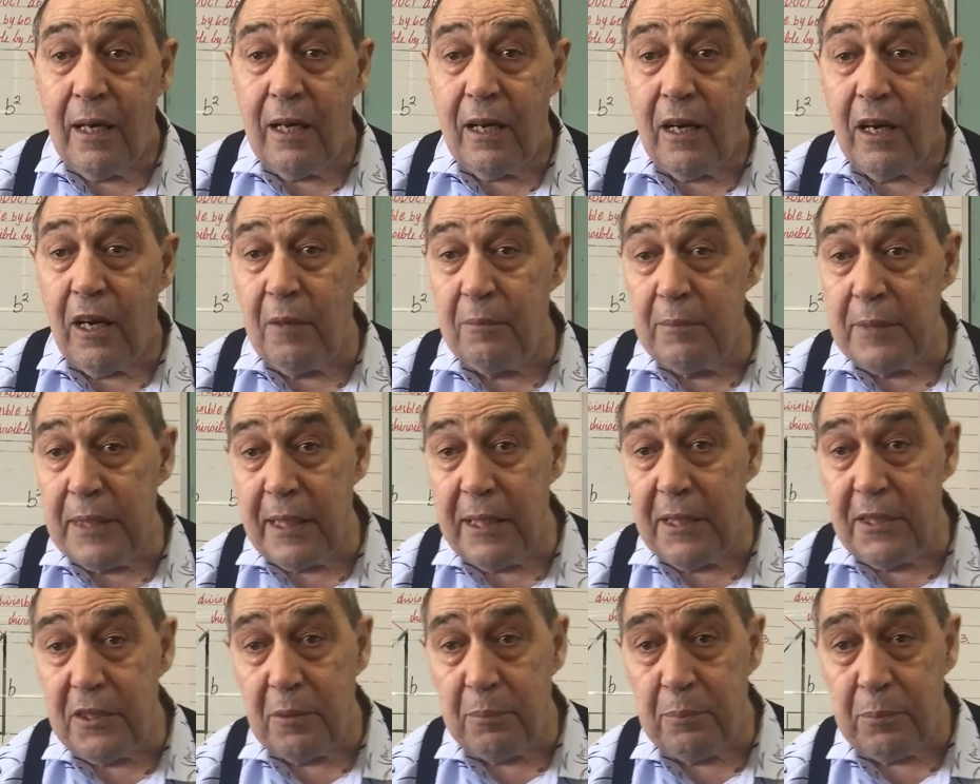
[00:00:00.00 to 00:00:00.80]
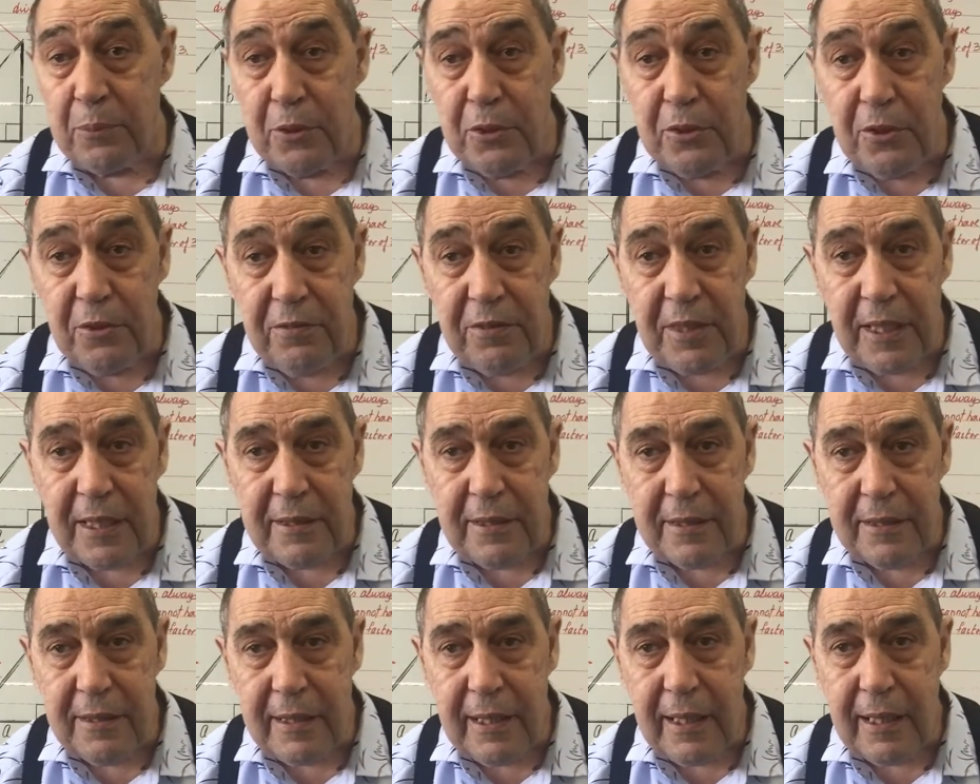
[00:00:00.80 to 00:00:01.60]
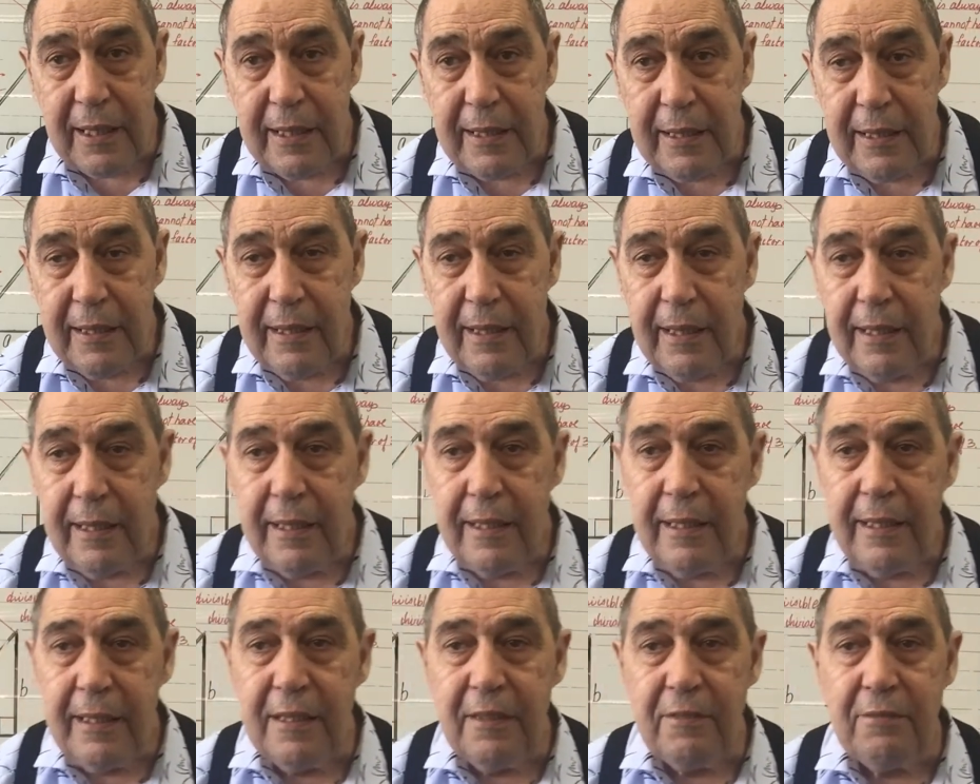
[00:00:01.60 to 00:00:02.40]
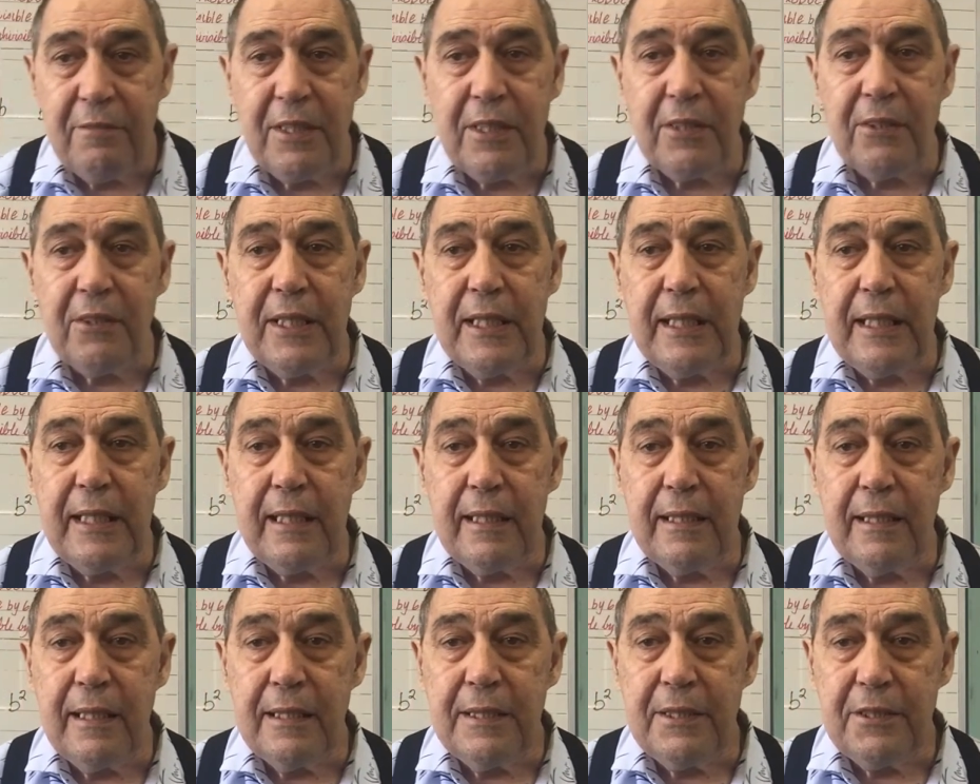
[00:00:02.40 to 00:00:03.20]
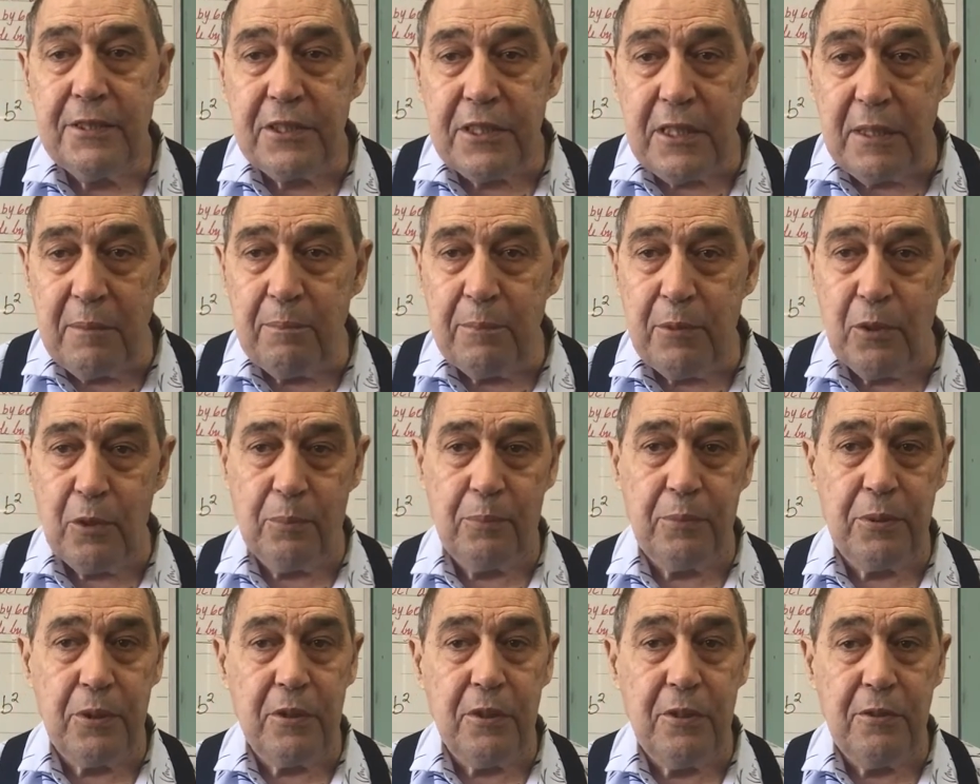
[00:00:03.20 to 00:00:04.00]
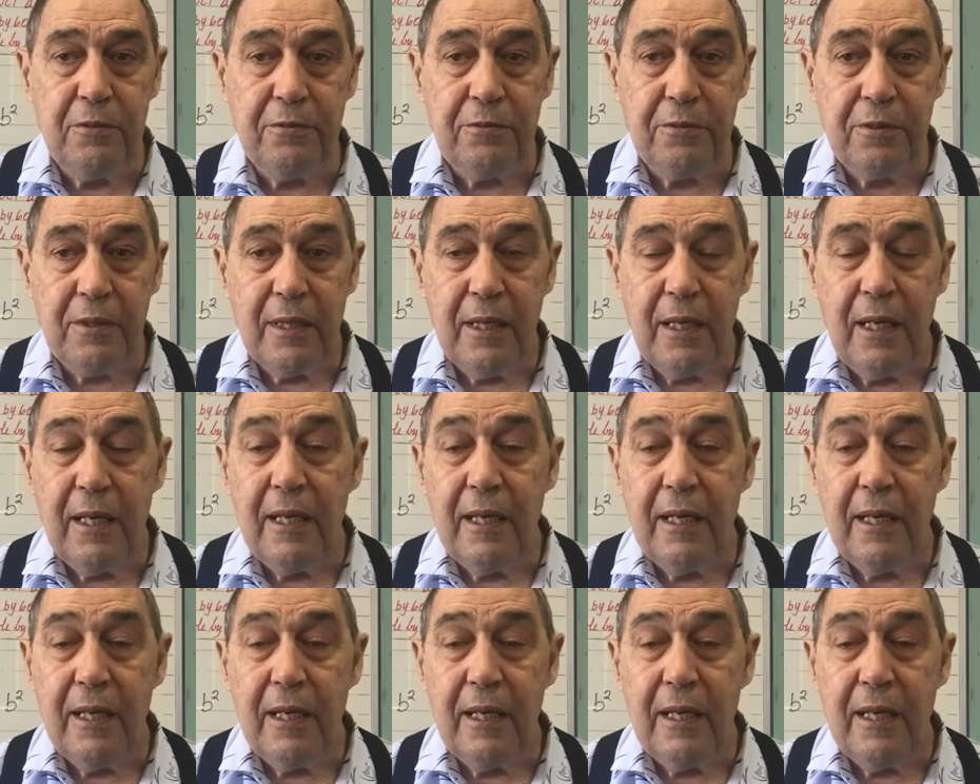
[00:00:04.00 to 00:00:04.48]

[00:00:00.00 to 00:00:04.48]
I'm going to prove that today in a very simple proof,